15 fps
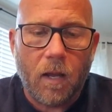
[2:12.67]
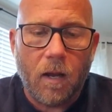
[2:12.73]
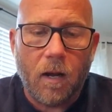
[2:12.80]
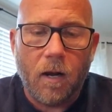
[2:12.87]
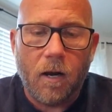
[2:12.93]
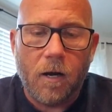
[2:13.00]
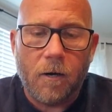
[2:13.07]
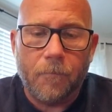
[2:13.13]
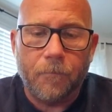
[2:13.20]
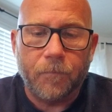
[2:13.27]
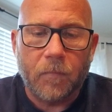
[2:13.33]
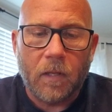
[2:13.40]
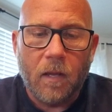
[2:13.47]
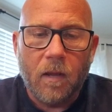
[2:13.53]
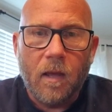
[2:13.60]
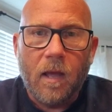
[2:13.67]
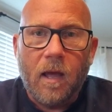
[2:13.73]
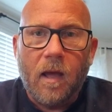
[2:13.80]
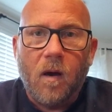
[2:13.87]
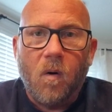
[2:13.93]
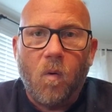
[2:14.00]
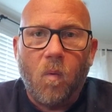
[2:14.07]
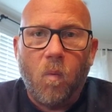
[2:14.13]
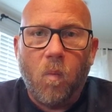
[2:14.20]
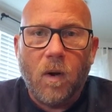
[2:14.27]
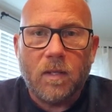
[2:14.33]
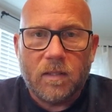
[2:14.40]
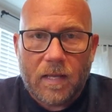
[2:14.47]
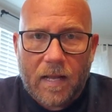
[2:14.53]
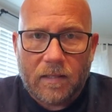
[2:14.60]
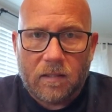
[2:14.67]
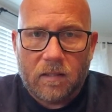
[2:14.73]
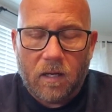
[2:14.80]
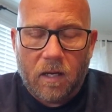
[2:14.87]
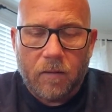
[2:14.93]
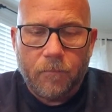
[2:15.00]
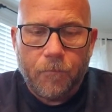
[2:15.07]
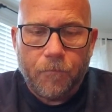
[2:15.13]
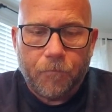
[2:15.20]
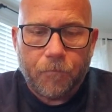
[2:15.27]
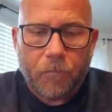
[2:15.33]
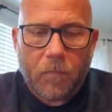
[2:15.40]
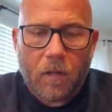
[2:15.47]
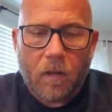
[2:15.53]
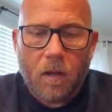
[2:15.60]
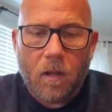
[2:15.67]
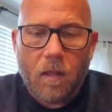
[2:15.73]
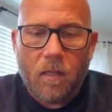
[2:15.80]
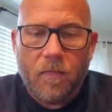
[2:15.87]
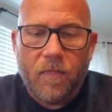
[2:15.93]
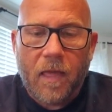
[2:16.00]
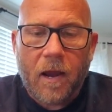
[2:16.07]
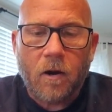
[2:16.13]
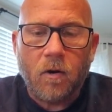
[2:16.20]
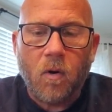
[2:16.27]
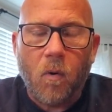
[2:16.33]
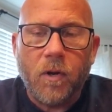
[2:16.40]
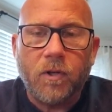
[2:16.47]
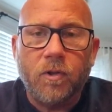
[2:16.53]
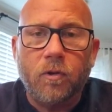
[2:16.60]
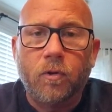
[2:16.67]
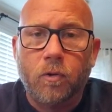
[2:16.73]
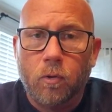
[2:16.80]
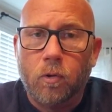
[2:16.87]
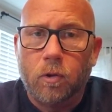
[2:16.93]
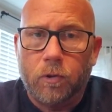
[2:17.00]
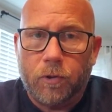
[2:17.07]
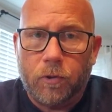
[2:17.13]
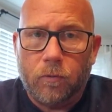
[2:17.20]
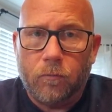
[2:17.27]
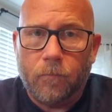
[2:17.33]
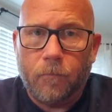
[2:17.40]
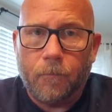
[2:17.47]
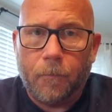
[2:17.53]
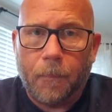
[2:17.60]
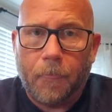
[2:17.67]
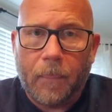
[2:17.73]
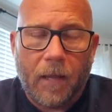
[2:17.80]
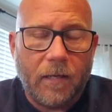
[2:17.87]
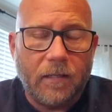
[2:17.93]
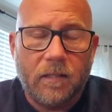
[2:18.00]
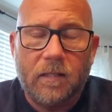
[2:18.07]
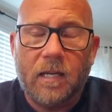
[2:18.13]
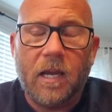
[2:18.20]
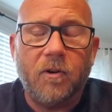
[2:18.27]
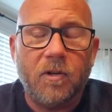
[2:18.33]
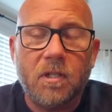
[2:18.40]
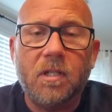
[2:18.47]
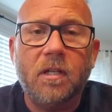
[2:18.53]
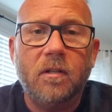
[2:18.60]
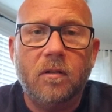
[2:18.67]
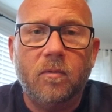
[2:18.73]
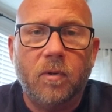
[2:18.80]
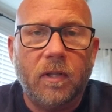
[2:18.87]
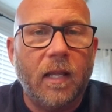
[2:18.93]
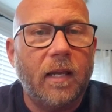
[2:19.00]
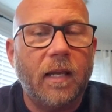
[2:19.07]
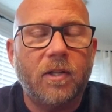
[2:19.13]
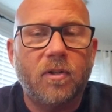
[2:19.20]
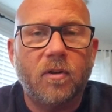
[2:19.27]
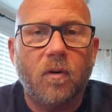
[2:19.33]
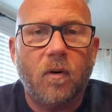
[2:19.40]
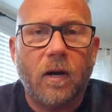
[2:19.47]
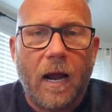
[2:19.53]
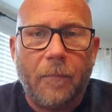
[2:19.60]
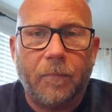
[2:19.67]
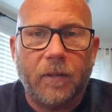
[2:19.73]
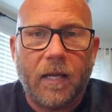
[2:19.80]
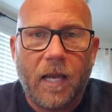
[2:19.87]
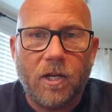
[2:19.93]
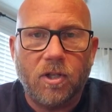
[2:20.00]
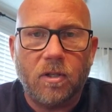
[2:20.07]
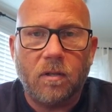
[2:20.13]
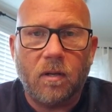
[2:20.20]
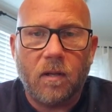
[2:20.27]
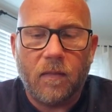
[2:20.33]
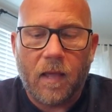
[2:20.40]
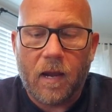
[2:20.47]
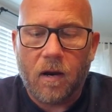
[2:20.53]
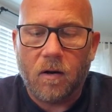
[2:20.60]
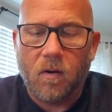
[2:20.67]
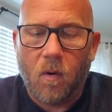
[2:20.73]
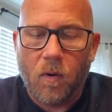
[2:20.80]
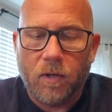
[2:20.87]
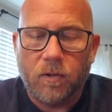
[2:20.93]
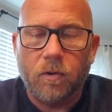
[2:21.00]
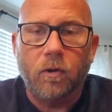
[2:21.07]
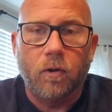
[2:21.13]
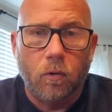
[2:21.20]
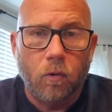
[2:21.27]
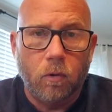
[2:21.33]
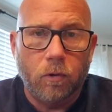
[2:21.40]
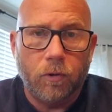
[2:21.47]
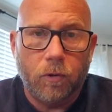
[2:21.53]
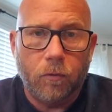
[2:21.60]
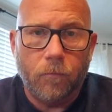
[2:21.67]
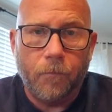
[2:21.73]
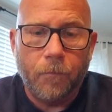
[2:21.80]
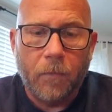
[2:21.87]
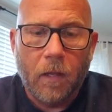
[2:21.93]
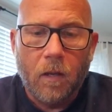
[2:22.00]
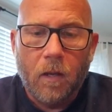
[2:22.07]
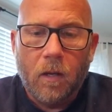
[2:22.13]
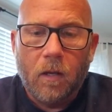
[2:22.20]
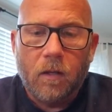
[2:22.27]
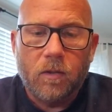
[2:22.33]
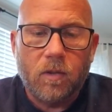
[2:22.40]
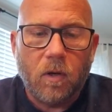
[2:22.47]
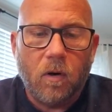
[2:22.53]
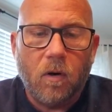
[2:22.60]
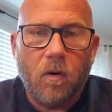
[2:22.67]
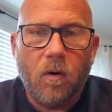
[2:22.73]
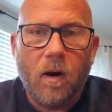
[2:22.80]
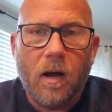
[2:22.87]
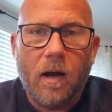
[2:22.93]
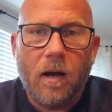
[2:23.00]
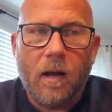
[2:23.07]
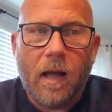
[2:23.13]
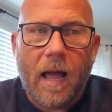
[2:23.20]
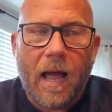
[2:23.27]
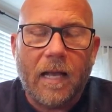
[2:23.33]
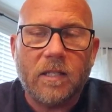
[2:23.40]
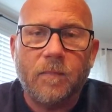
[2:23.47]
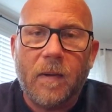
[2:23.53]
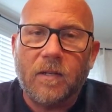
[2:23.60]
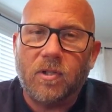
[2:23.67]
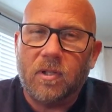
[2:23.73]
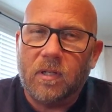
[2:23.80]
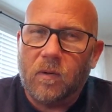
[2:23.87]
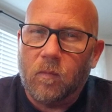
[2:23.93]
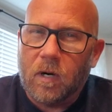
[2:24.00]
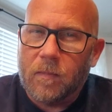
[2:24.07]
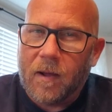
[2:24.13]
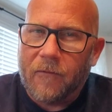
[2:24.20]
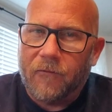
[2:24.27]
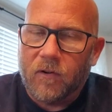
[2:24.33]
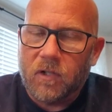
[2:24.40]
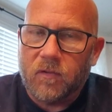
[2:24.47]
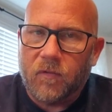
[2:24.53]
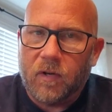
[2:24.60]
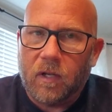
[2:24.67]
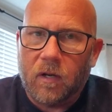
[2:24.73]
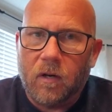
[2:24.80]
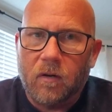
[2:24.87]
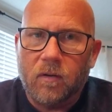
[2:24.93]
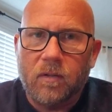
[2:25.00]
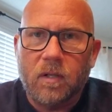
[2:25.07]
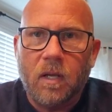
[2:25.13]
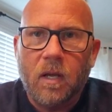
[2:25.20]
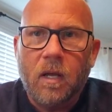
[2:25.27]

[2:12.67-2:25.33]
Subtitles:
Once that's done, they're going to Google you. I guarantee you, when they get your application, they are going to Google you. So, as mentioned in one of my first videos,